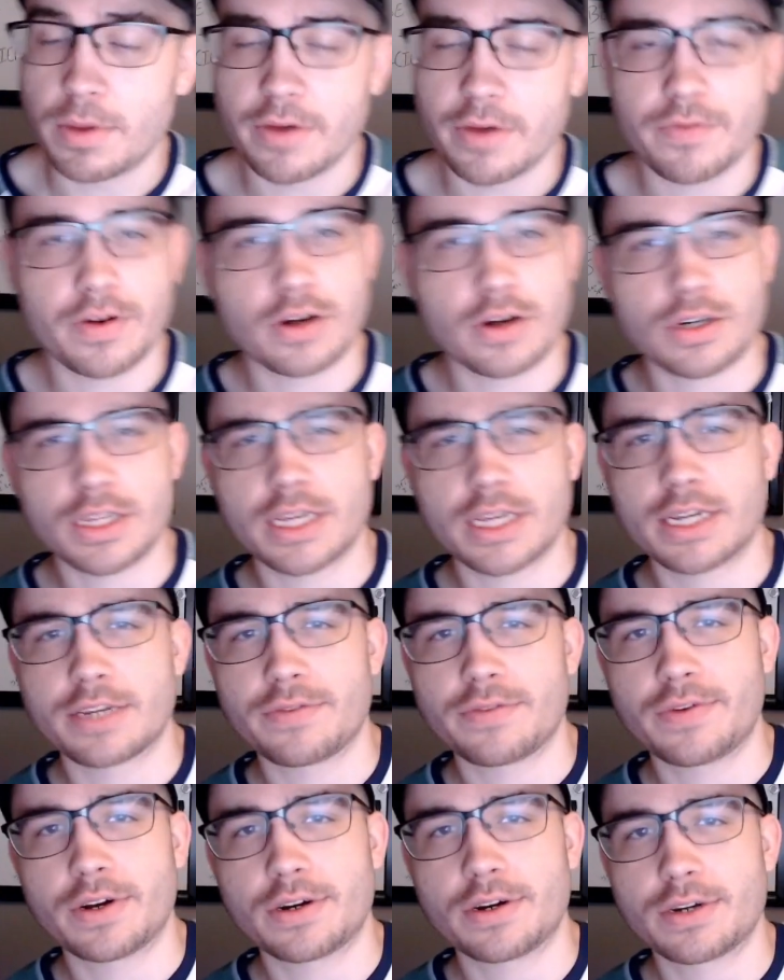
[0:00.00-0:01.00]
First things
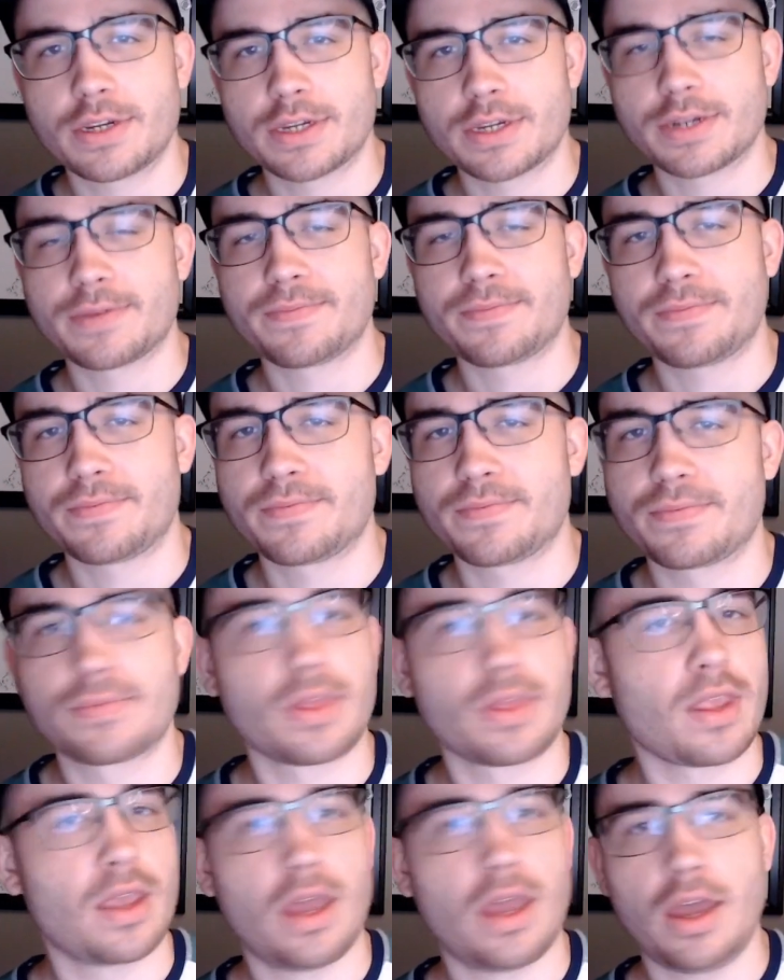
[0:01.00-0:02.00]
first,
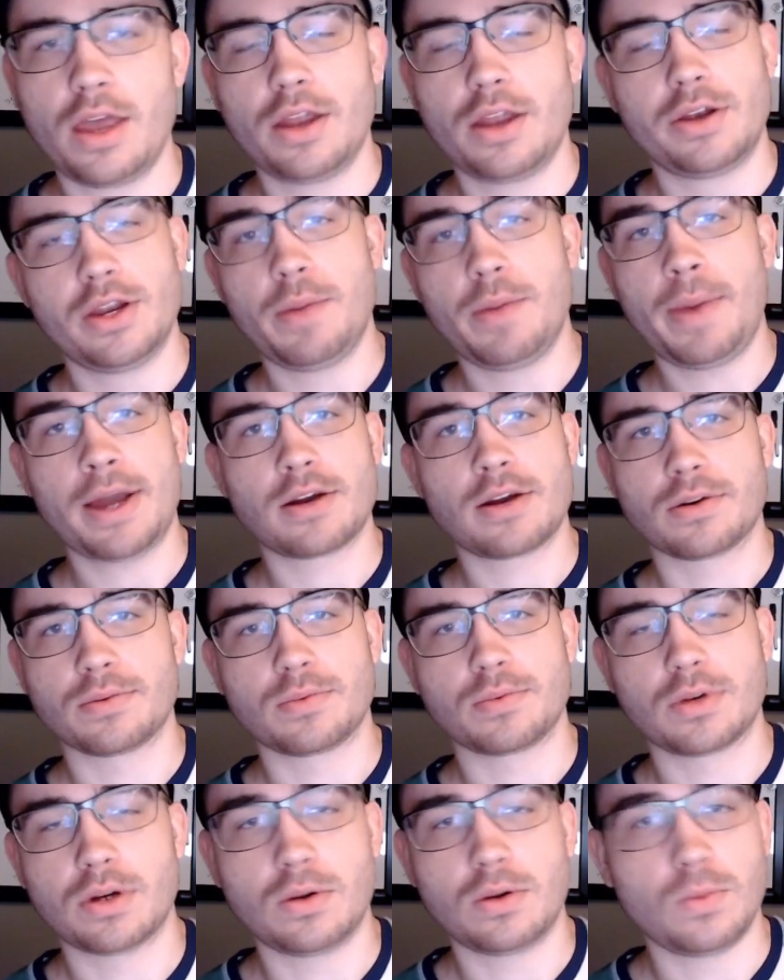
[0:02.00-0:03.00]
no matter
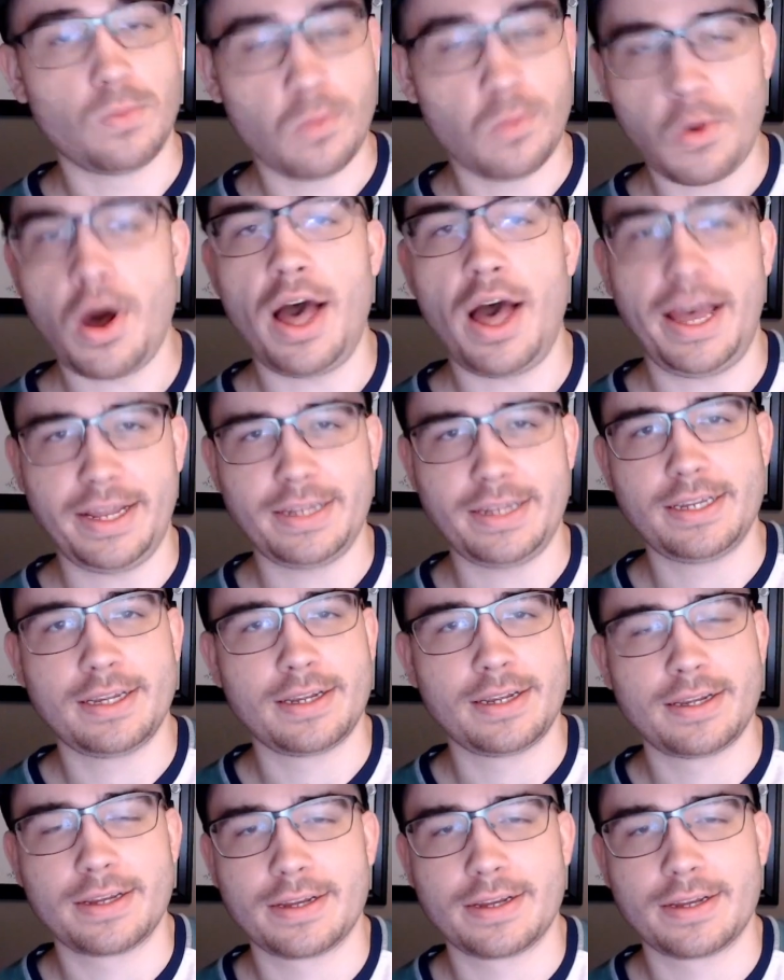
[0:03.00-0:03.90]
what,